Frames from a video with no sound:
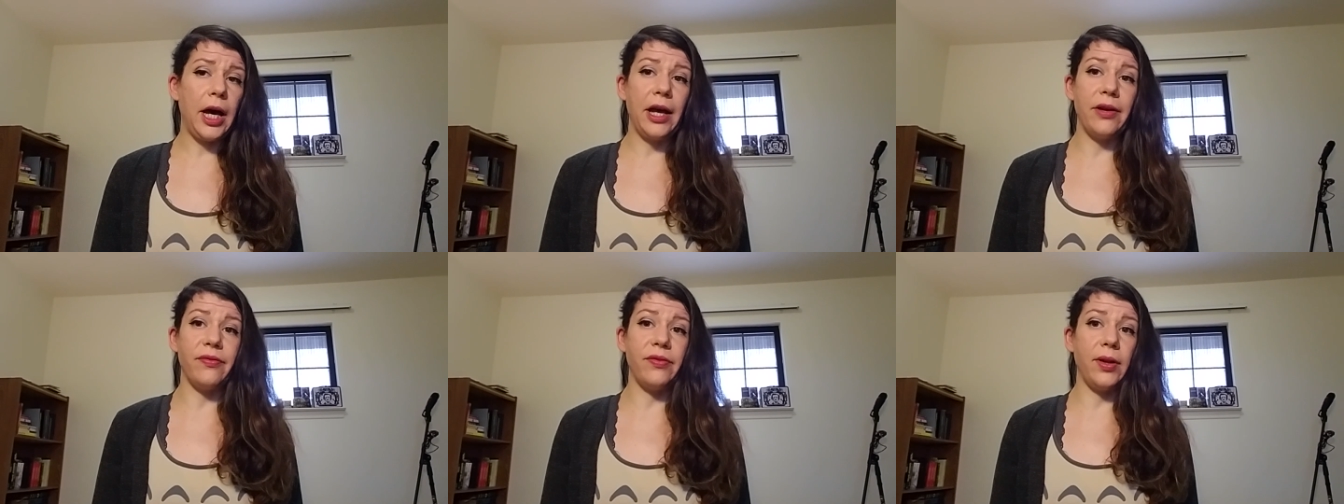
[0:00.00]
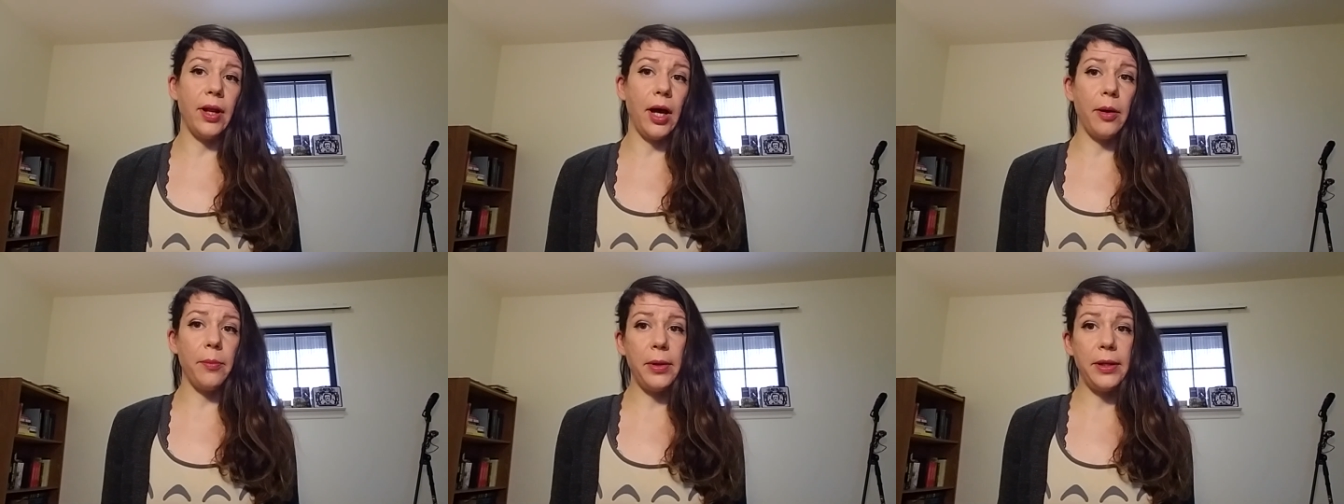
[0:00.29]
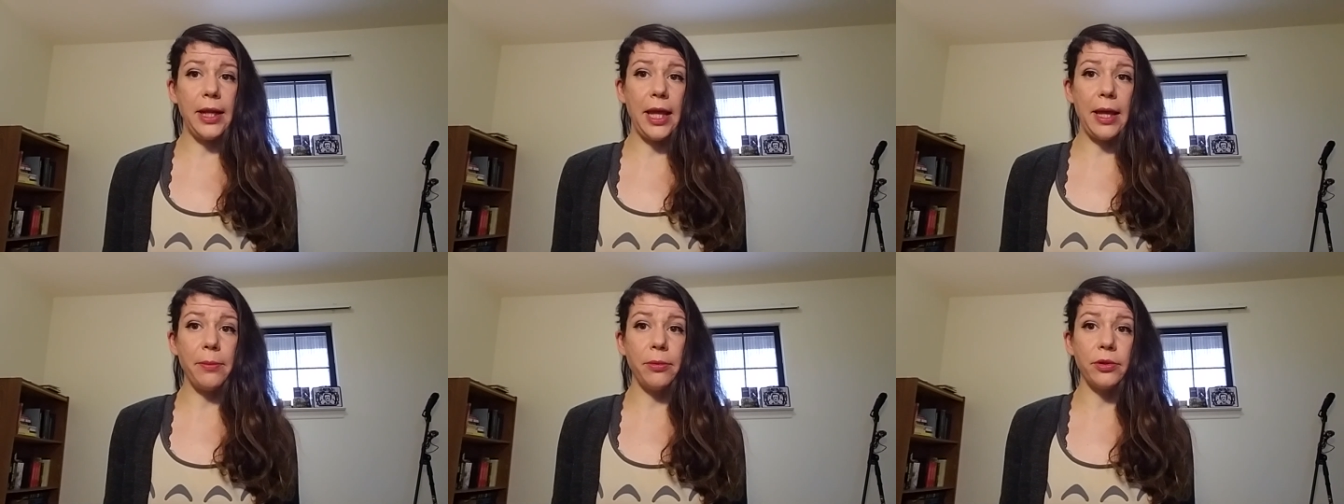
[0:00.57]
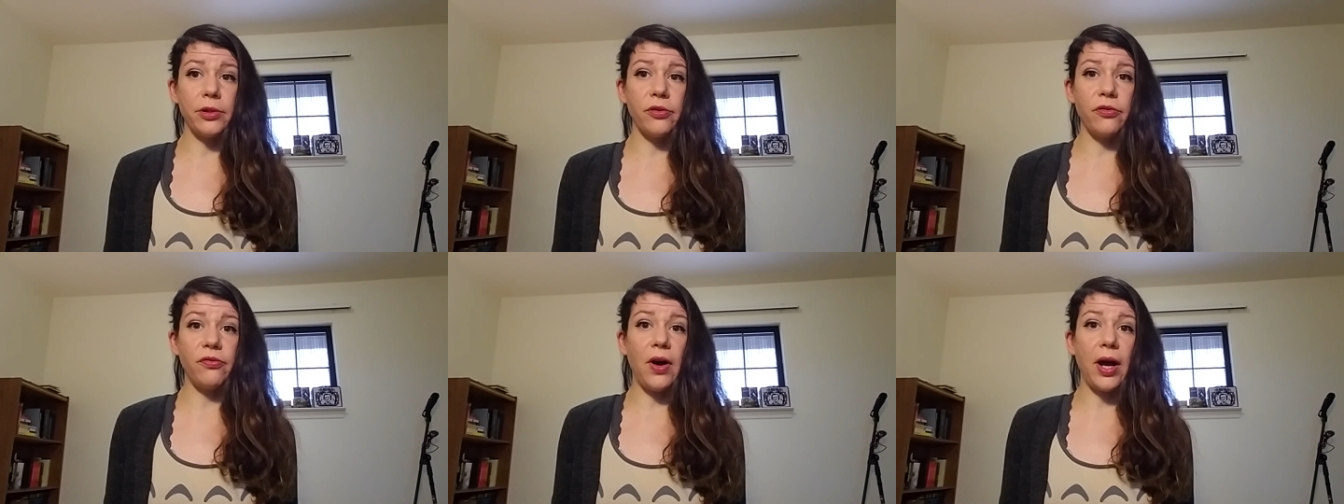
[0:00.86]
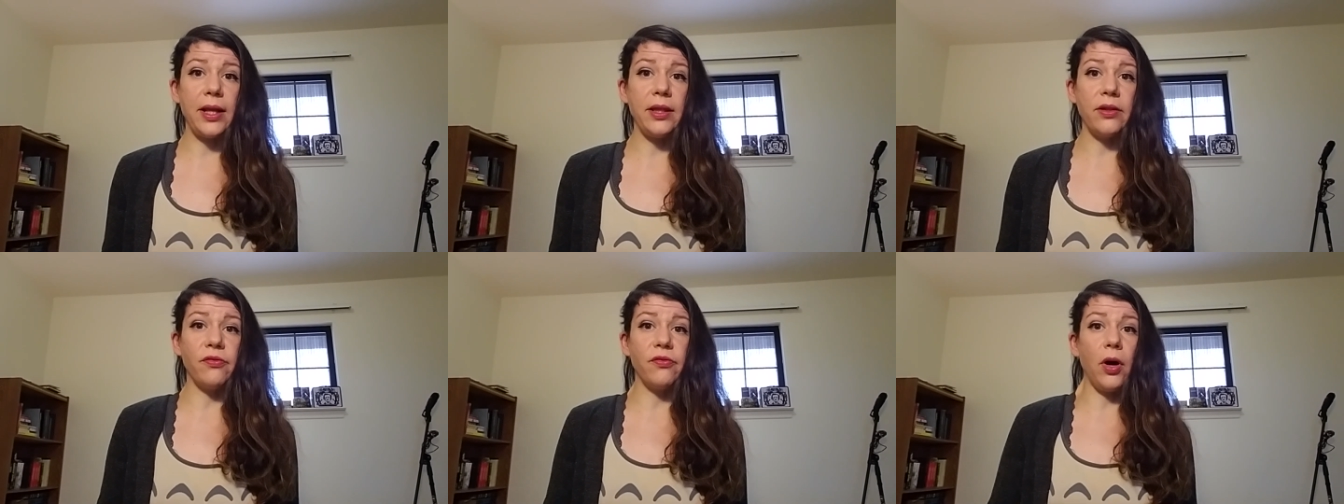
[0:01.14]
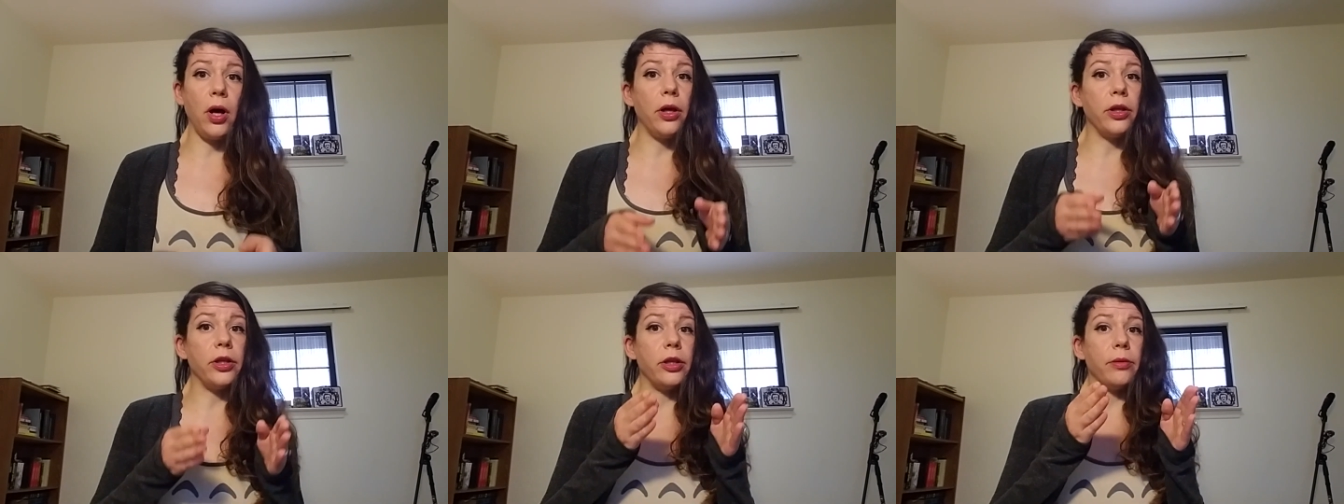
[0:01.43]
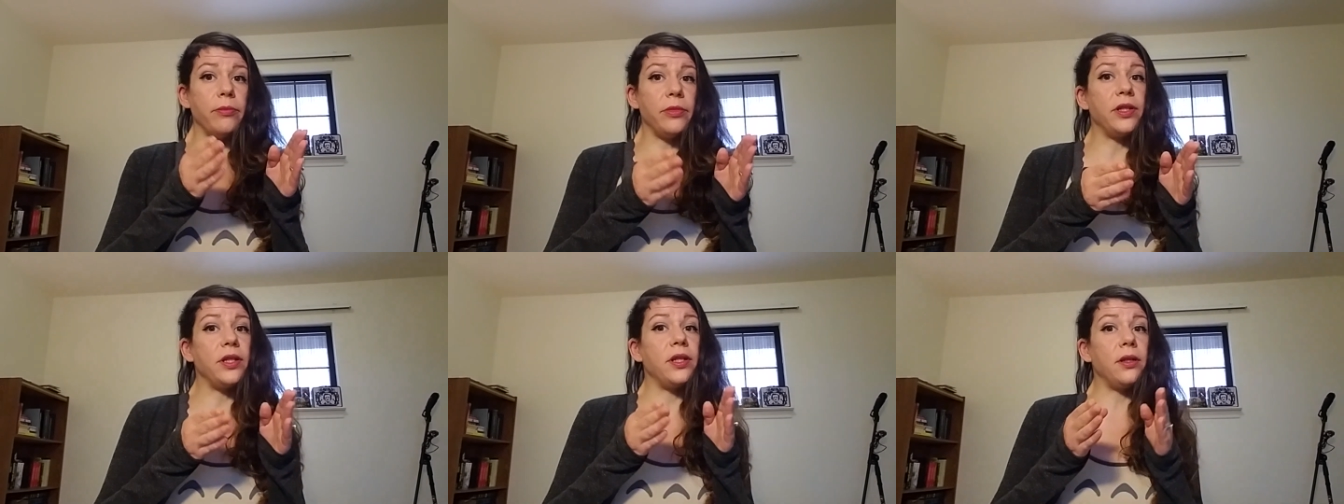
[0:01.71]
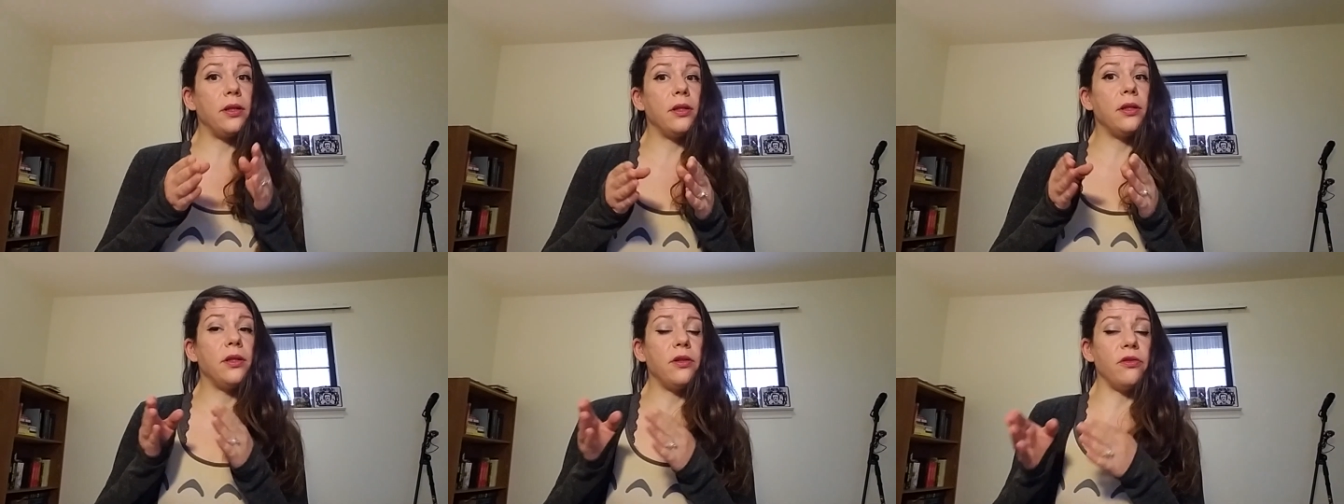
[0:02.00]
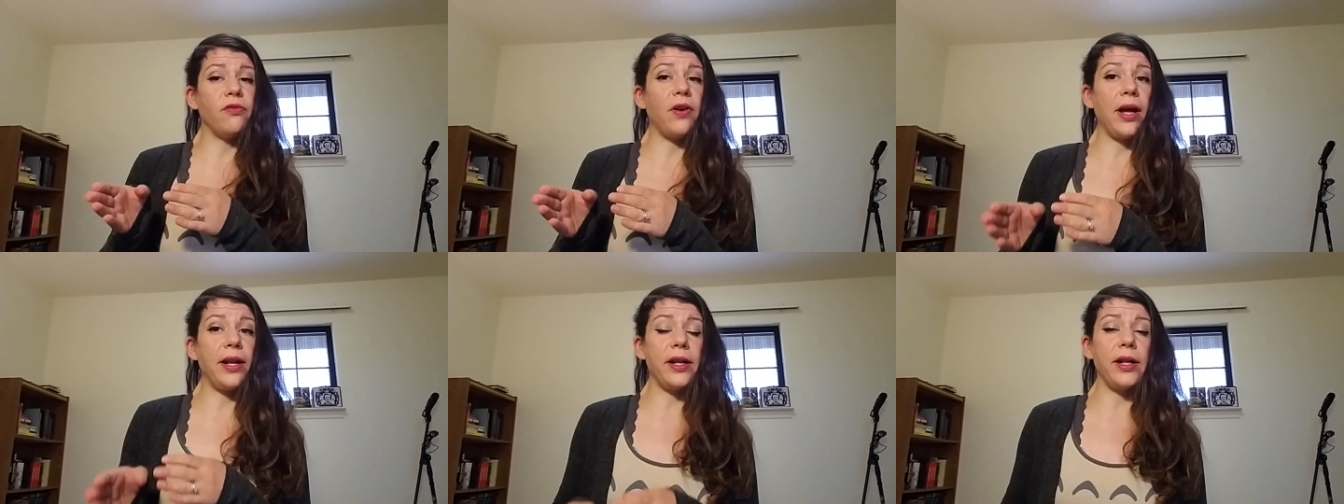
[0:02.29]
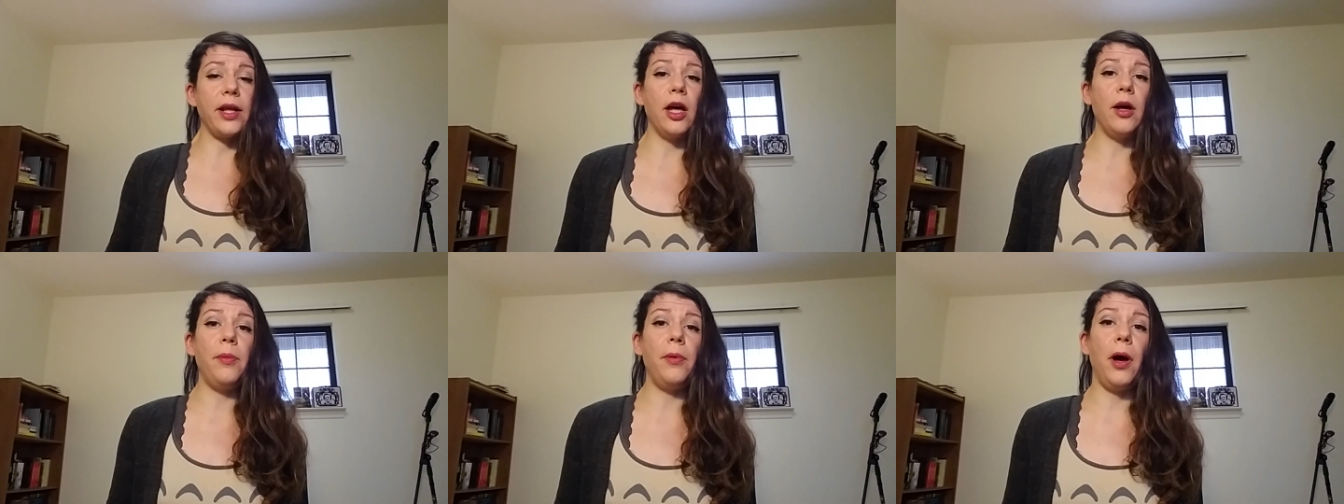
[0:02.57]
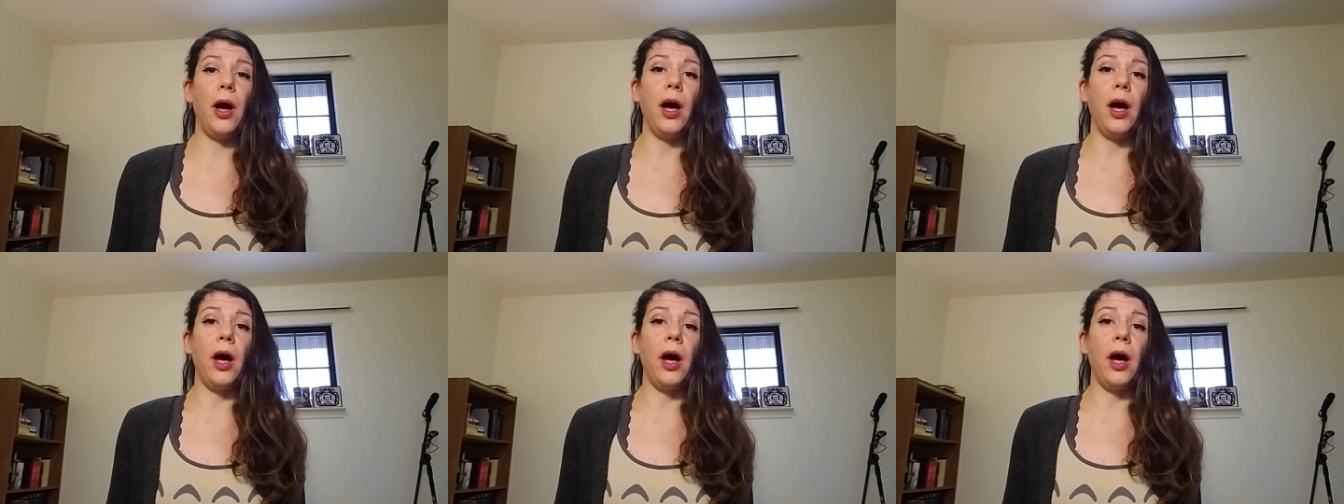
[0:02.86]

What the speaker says: I've not been able to find the volumes divided up.